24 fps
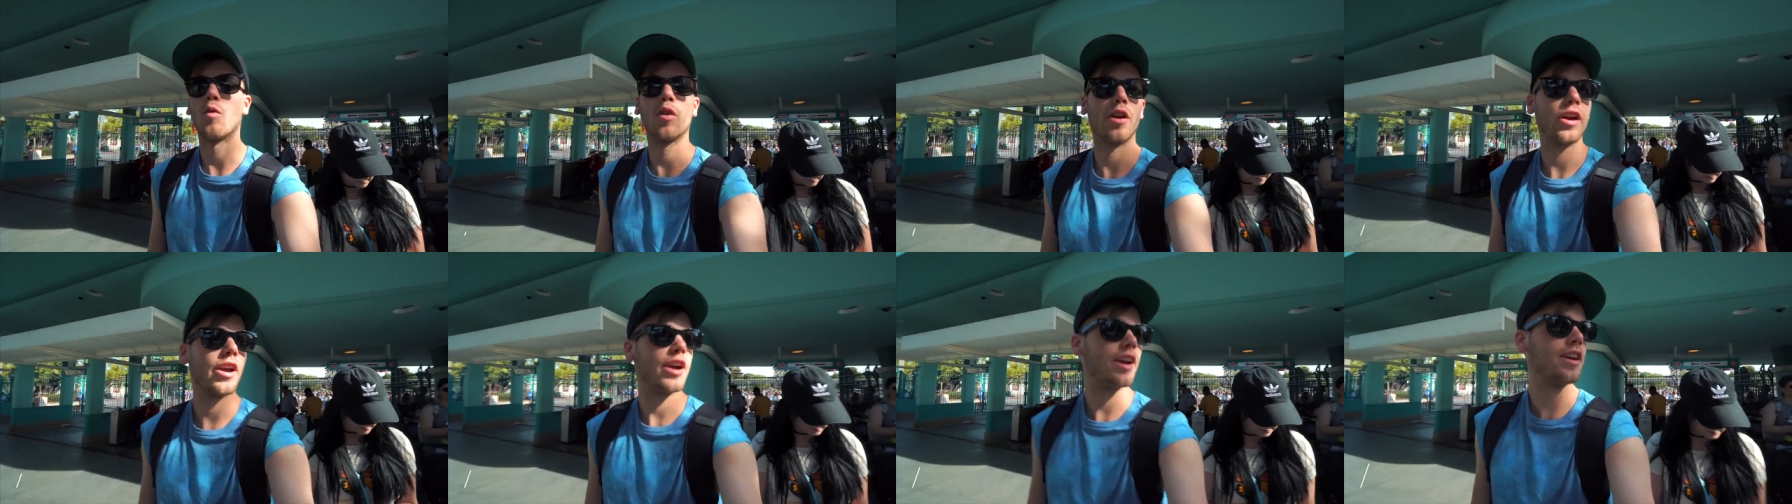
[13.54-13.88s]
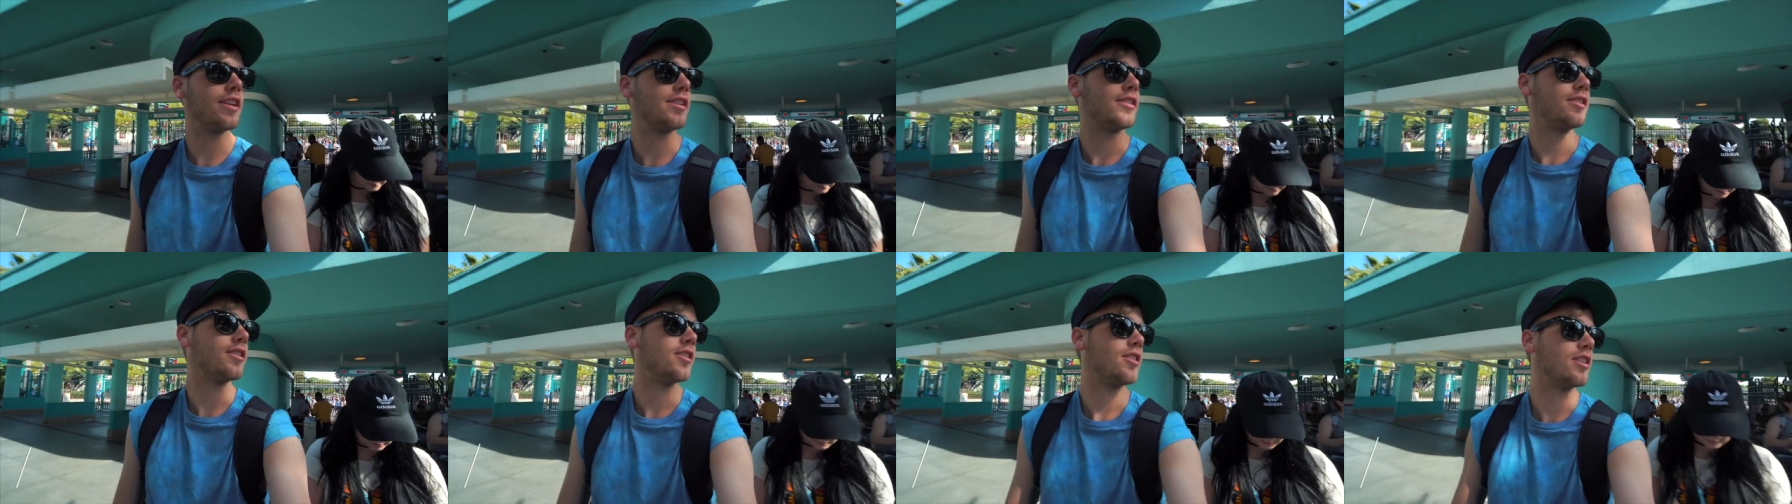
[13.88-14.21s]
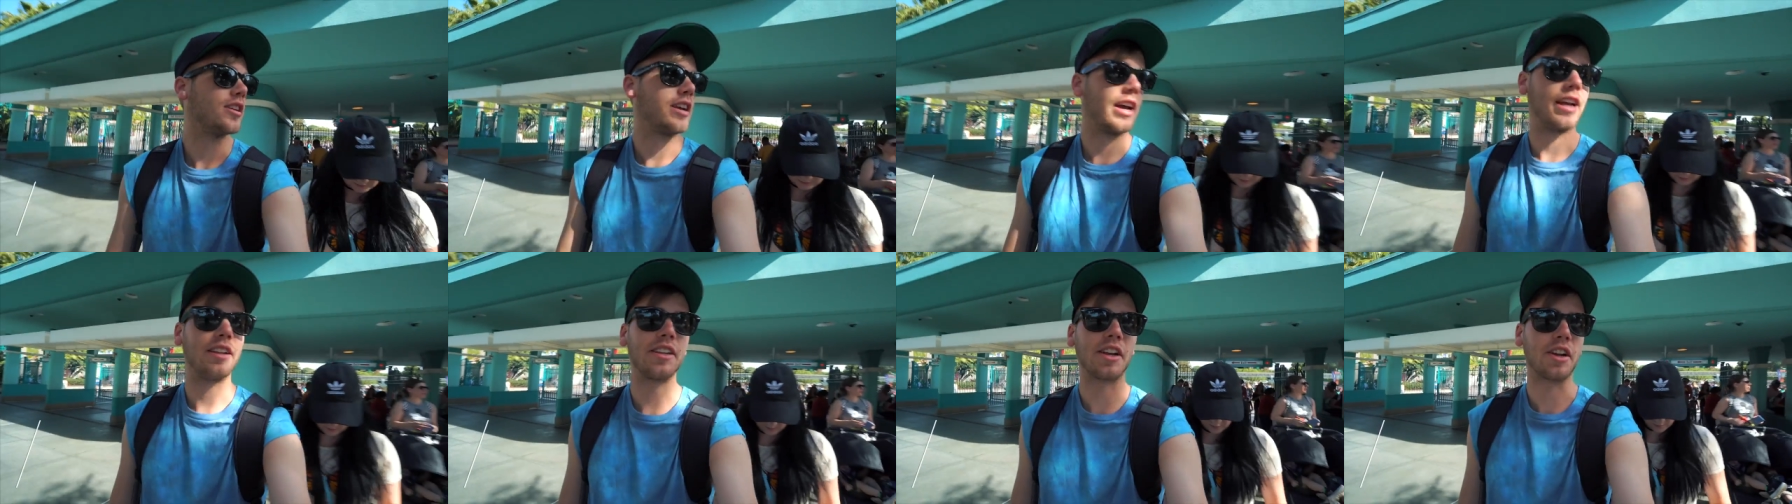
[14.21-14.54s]
We're in. I
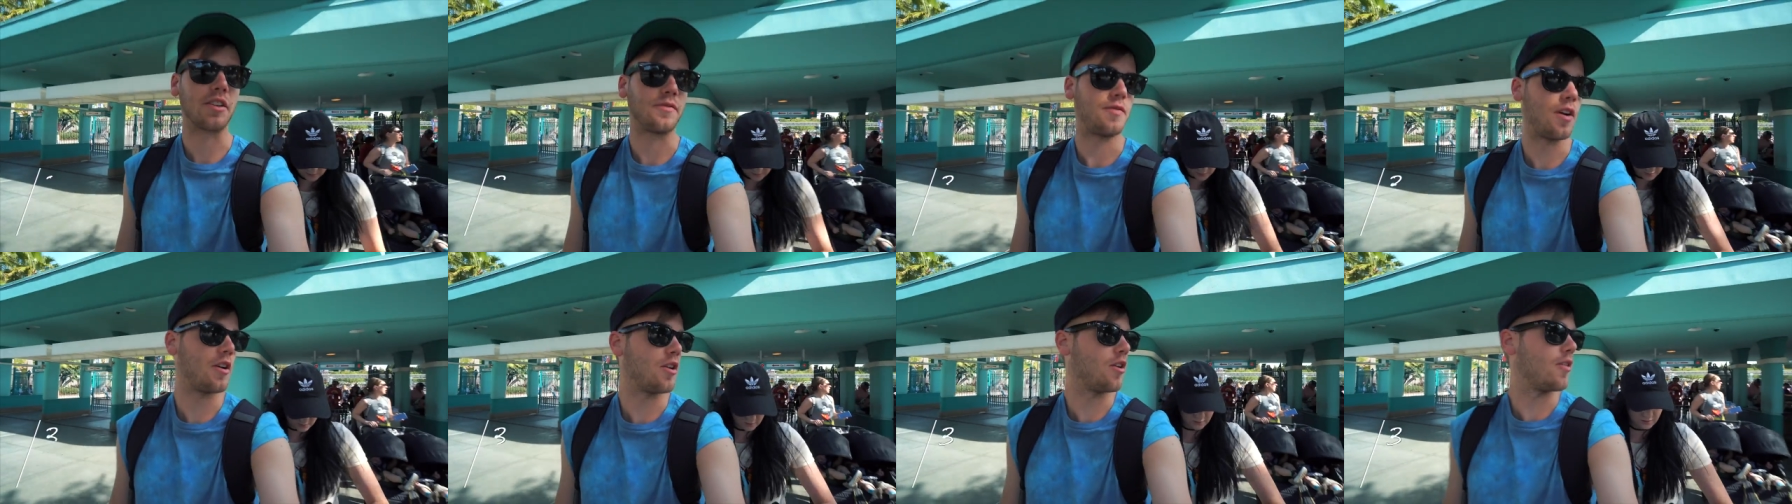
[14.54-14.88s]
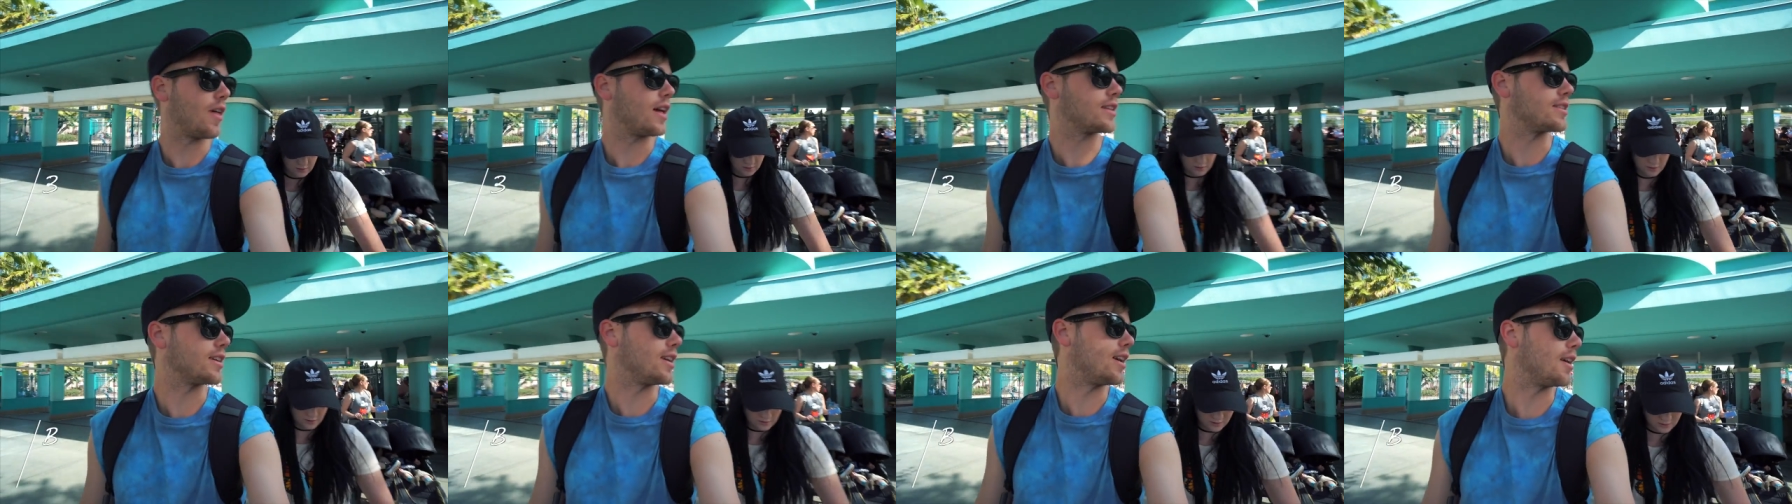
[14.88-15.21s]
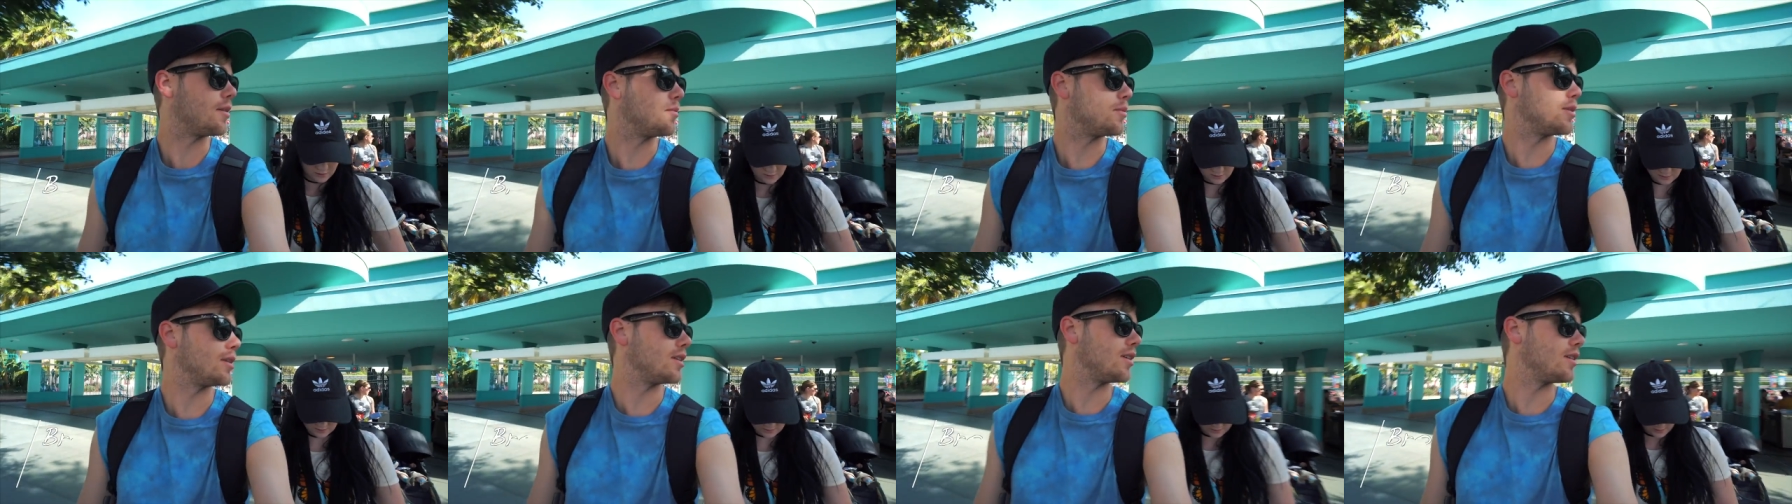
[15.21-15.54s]
to take our photo that
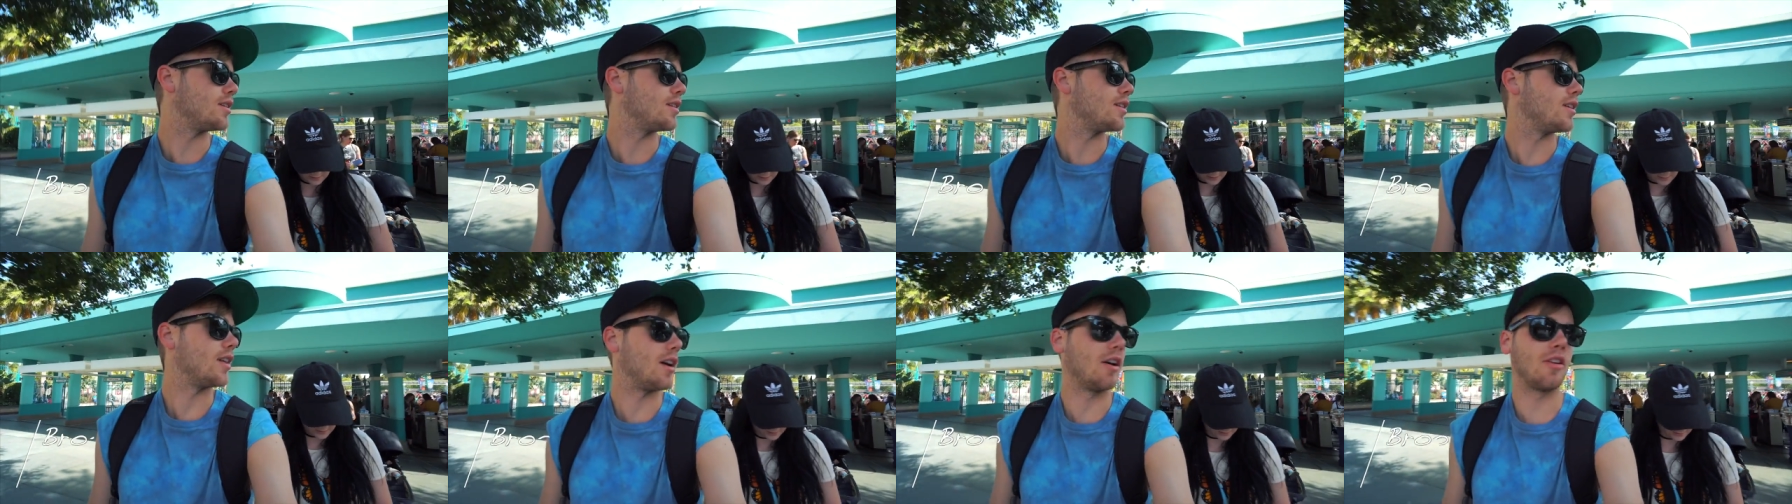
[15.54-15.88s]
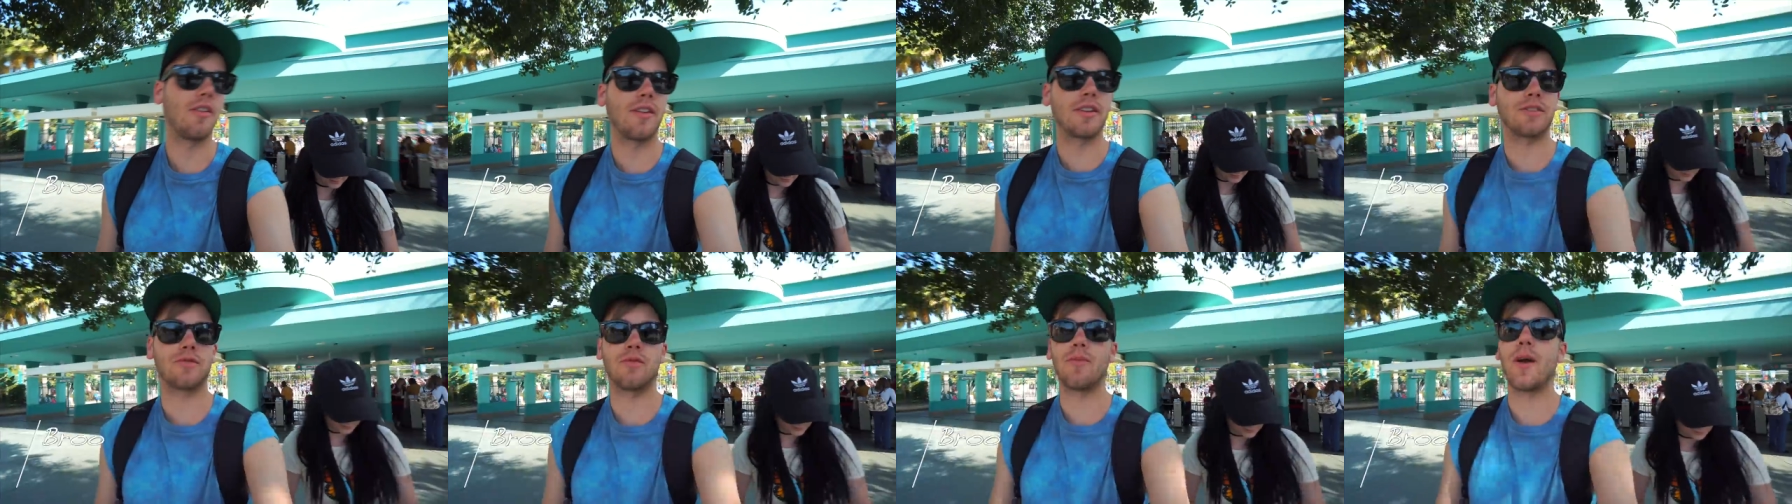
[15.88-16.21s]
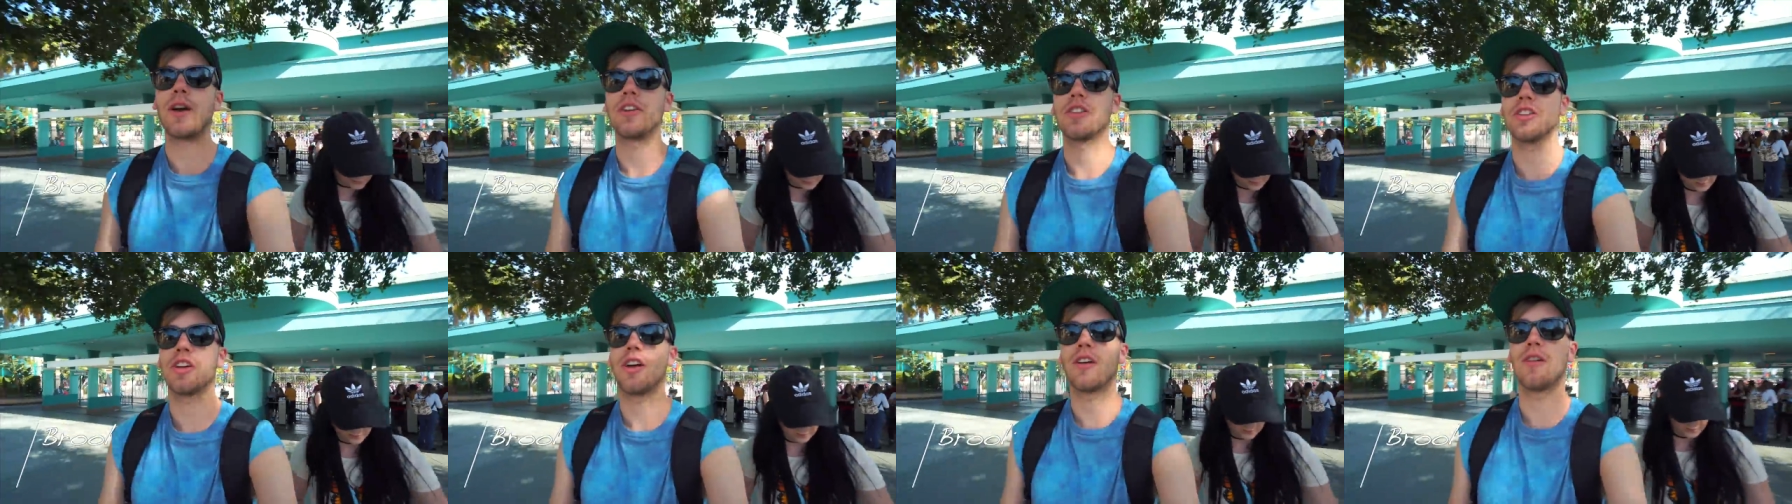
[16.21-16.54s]
time. I don't know if that's for
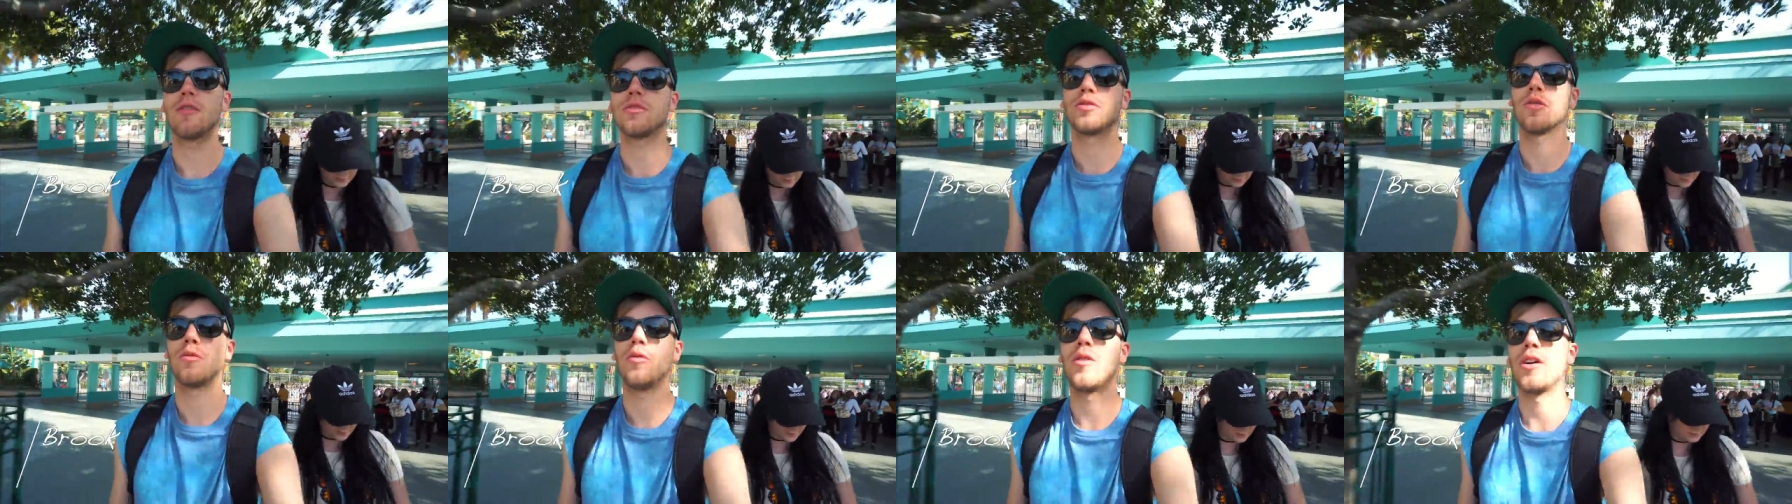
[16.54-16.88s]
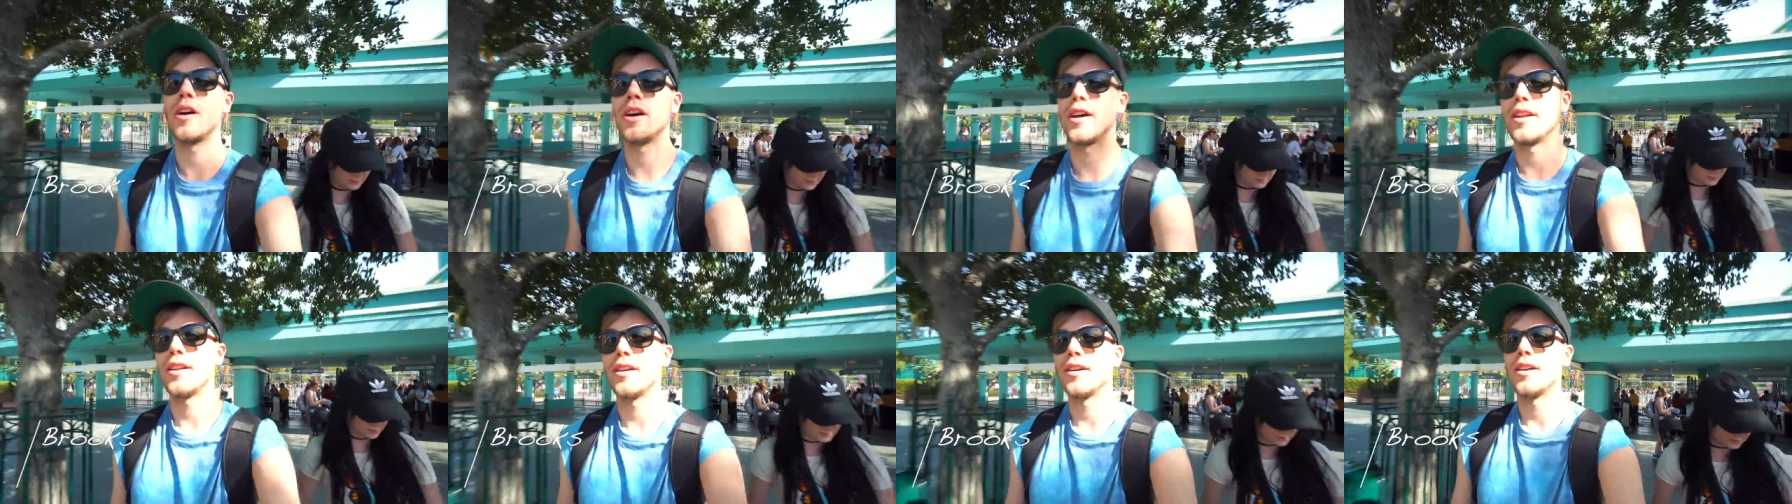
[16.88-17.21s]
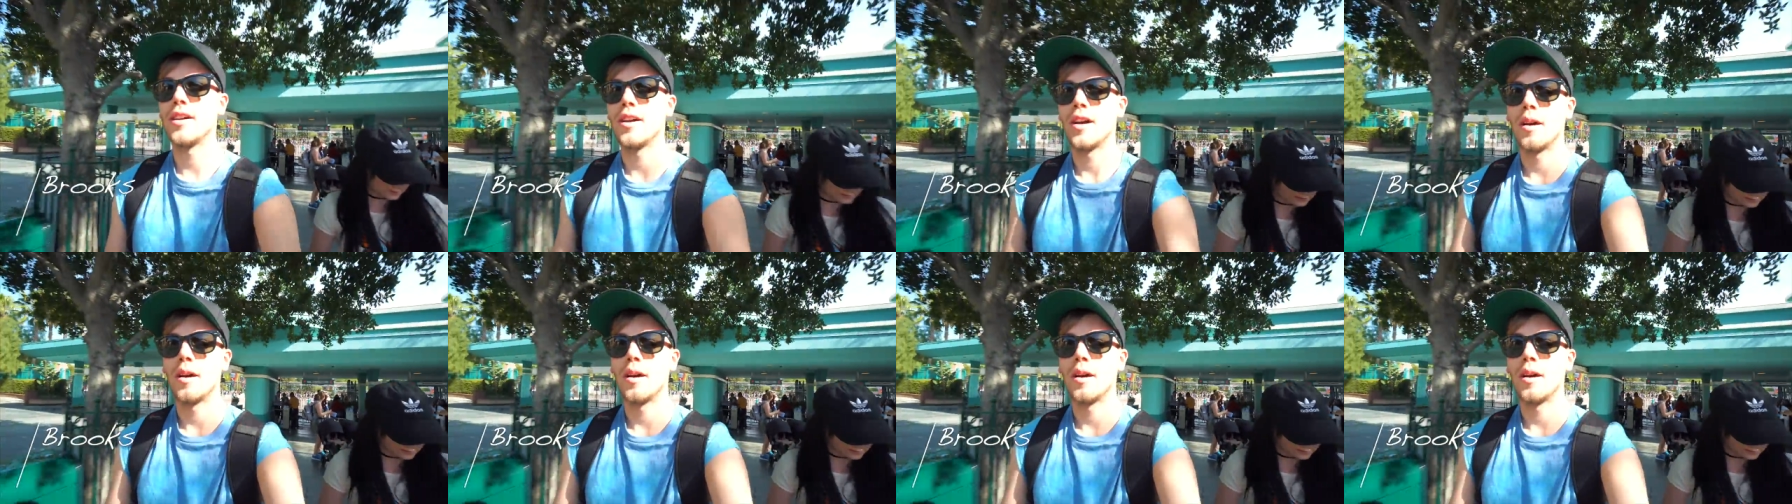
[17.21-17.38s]
magic hours or what.